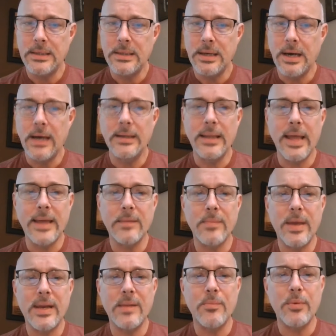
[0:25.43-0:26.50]
Unlike
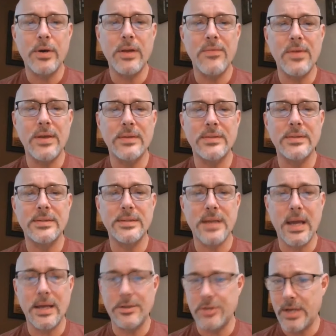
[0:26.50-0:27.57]
many previous
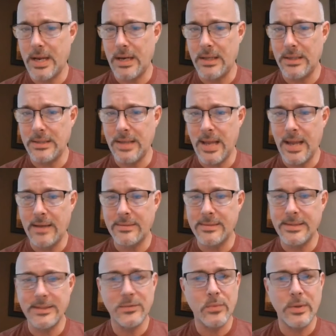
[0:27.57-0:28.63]
side channel attacks,
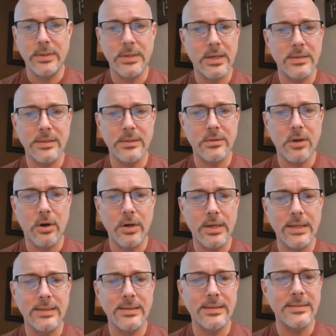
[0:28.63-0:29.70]
this one doesn't
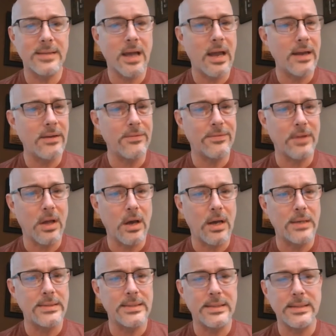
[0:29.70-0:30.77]
target design
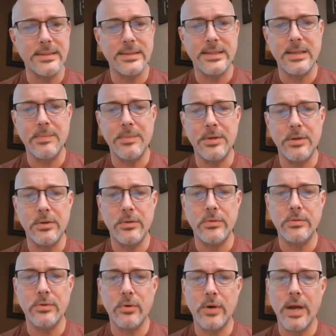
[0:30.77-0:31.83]
flaws in
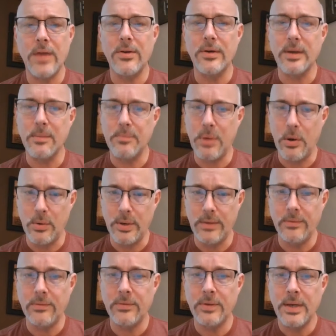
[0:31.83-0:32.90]
CPUs or other
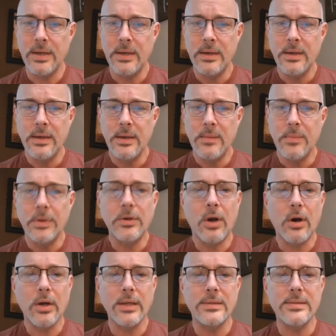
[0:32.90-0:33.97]
components, but
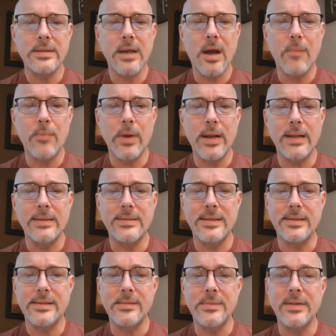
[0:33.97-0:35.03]
targets the operating
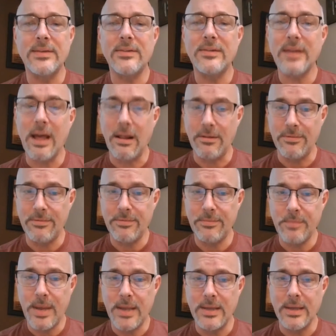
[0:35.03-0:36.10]
system itself,
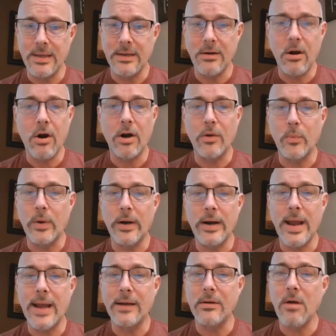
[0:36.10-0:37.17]
making it hardware
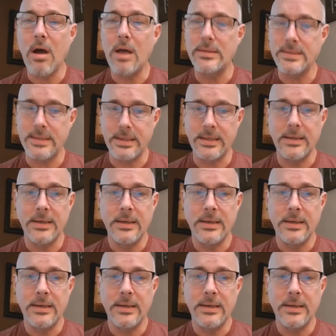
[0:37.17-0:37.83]
agnostic.